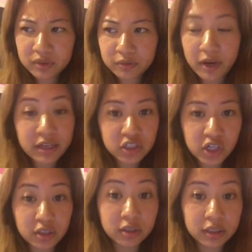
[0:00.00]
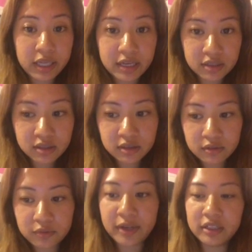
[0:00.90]
Fighting
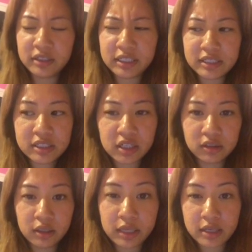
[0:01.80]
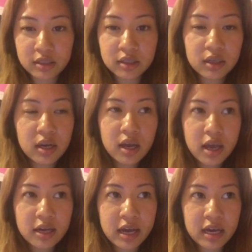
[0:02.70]
against childhood cancer,
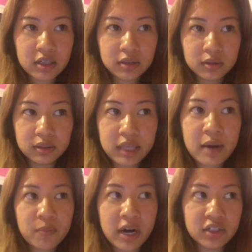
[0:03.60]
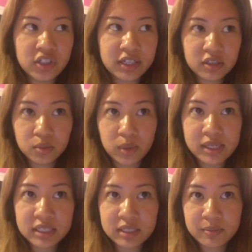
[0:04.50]
and how that project
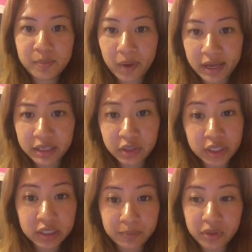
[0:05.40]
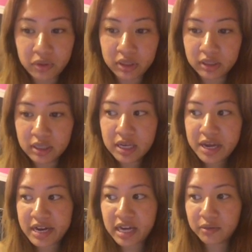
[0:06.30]
was by grid computing,
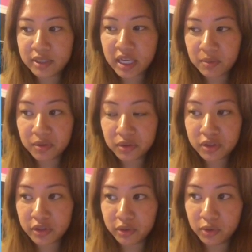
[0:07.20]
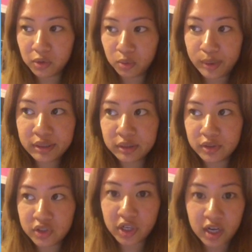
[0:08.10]
and how it was able to run
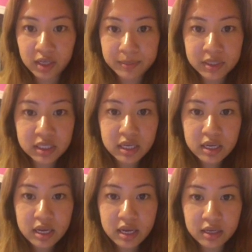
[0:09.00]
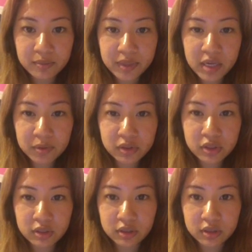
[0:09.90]
those jobs and be able
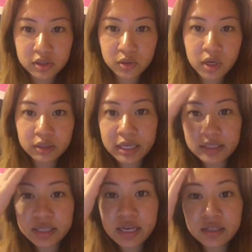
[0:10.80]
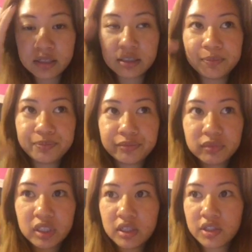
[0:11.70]
to store all that data
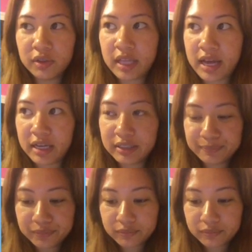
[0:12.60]
so that